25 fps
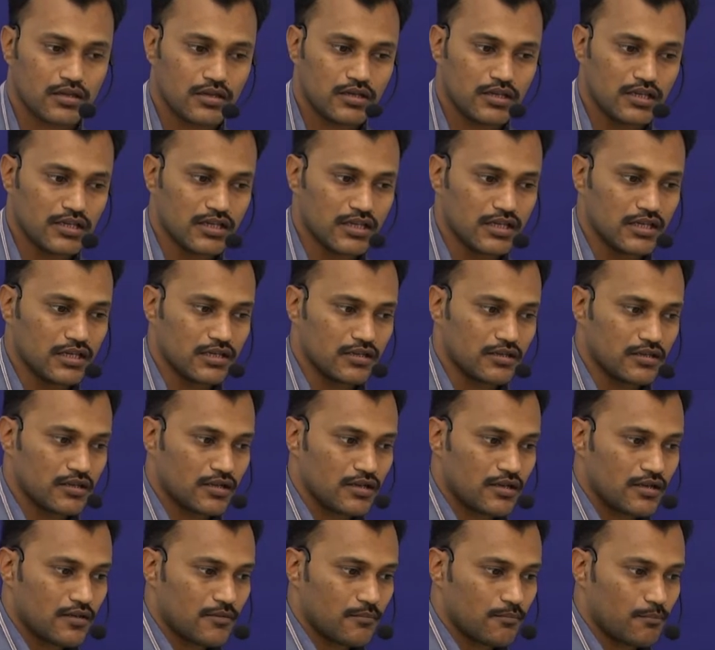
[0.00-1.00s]
He
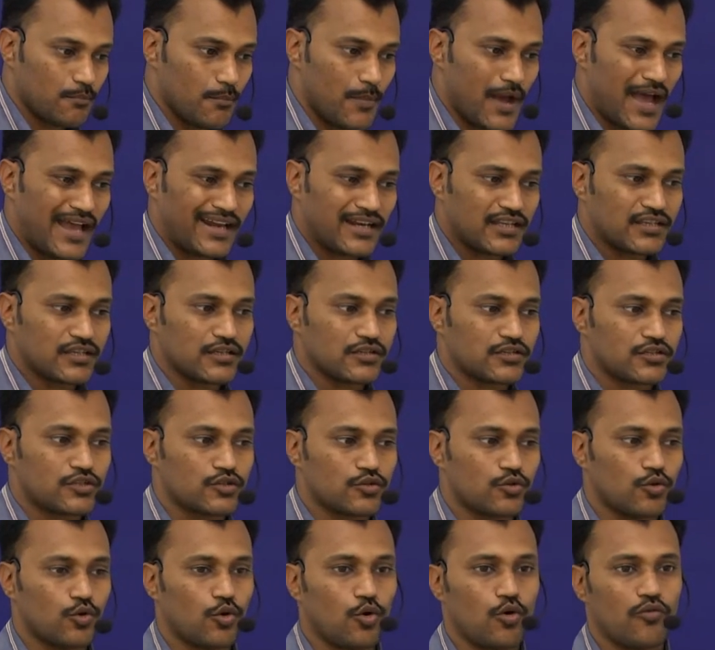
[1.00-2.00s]
manages
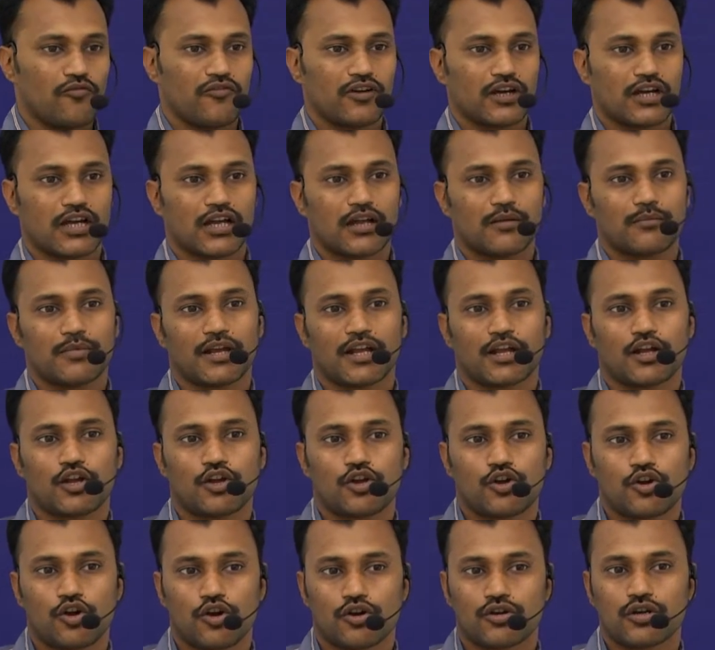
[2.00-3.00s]
to overcome and
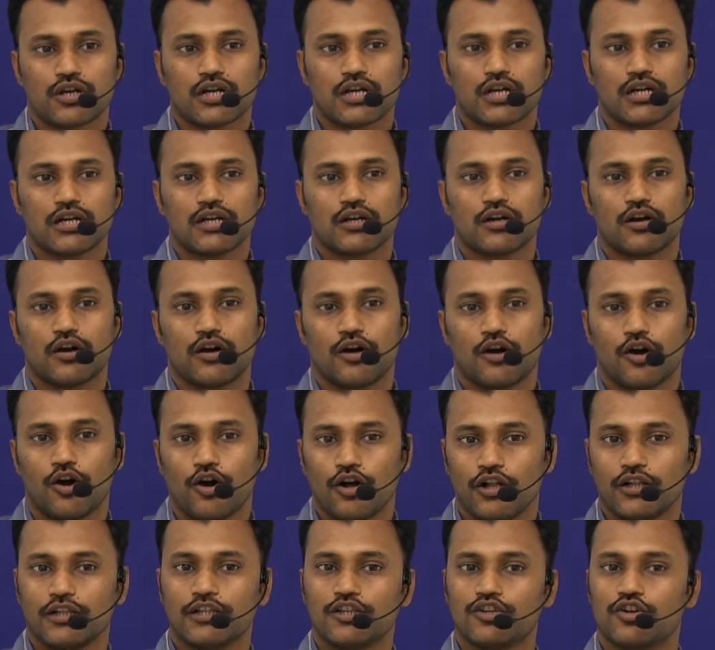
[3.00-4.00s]
conquer
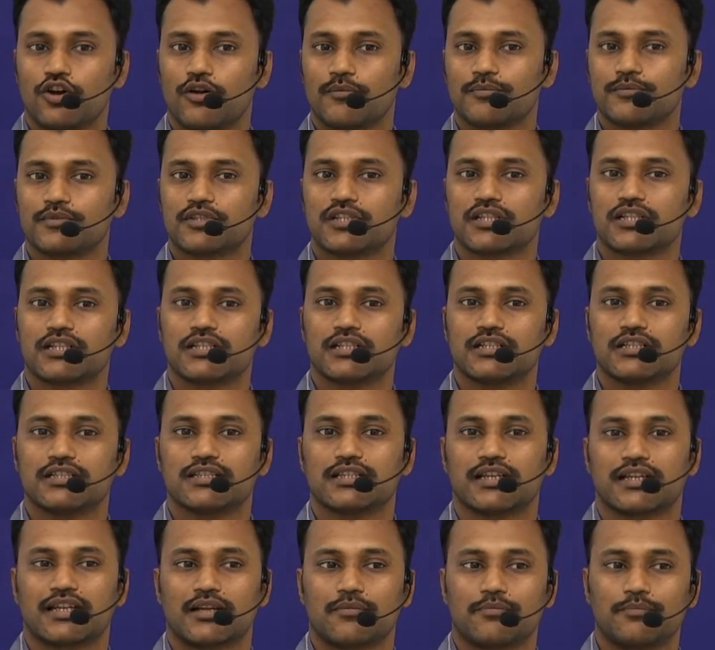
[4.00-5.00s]
all the obstacles
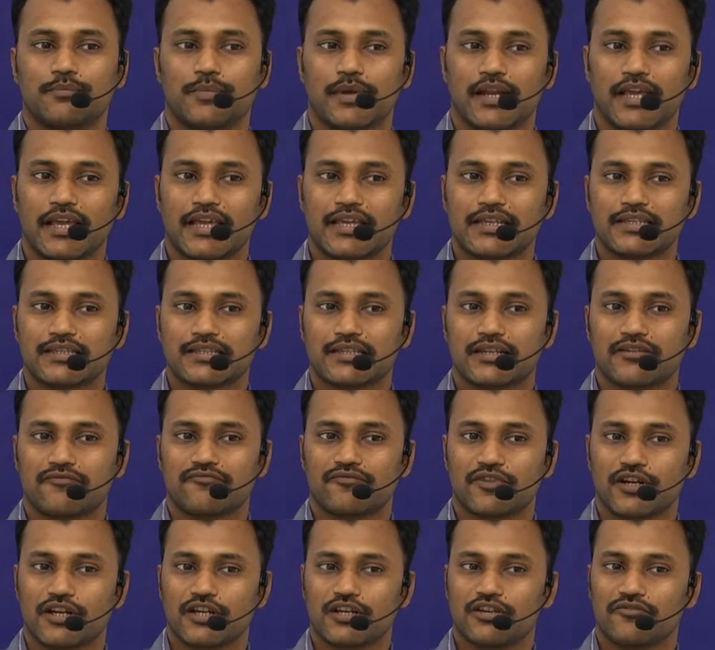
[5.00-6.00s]
that are placed in
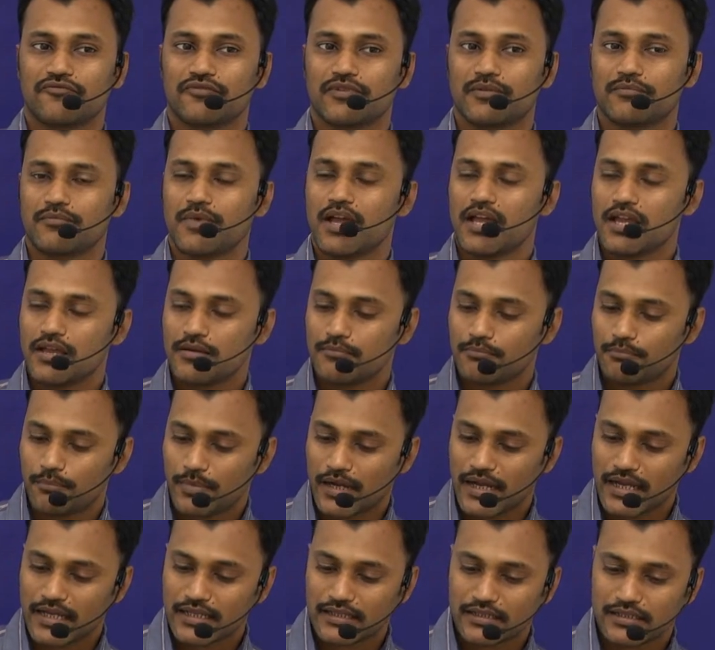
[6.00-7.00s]
front of him
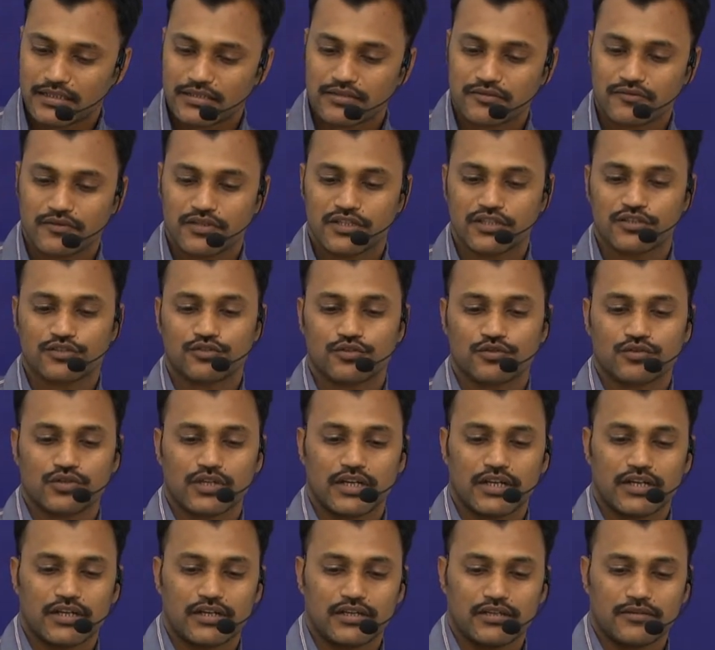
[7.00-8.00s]
by this rigid
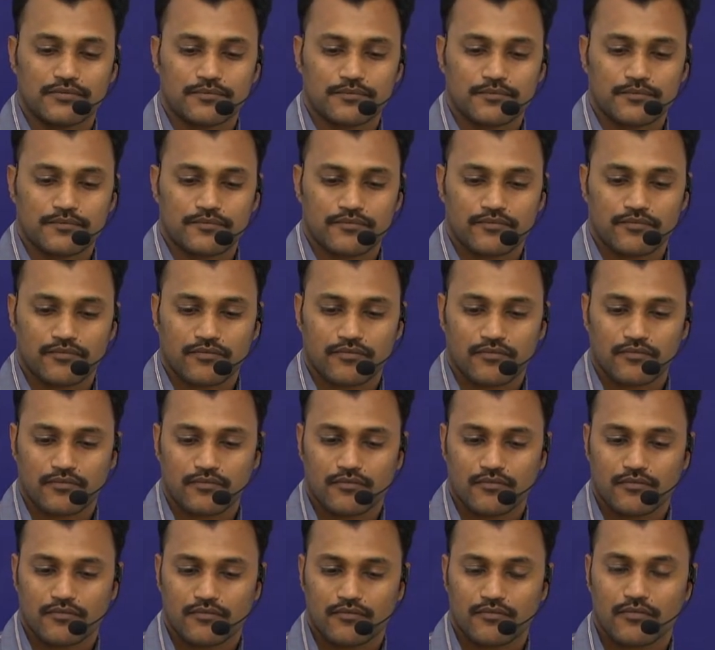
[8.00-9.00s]
society
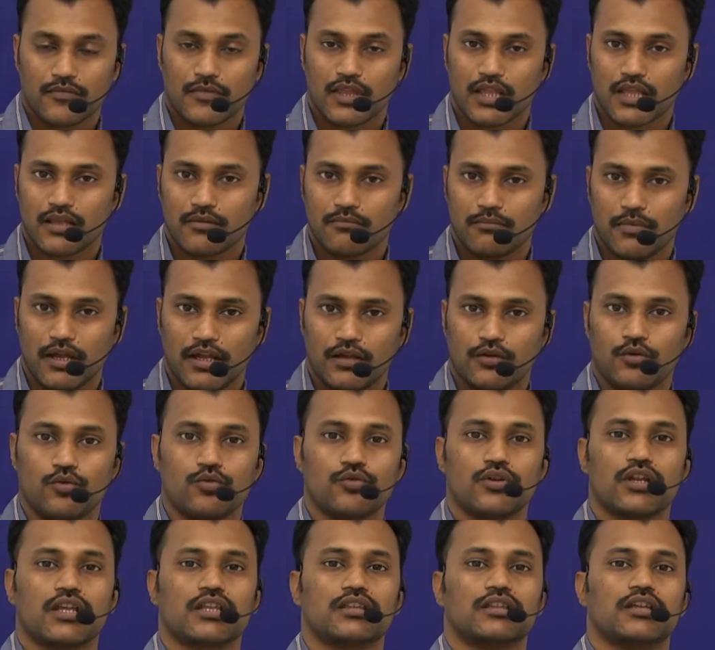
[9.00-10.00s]
by
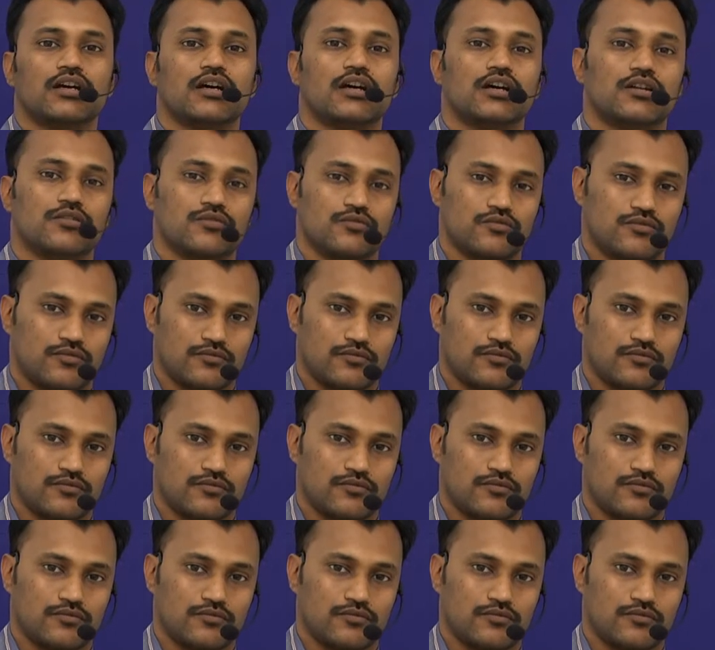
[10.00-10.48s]
owning the house.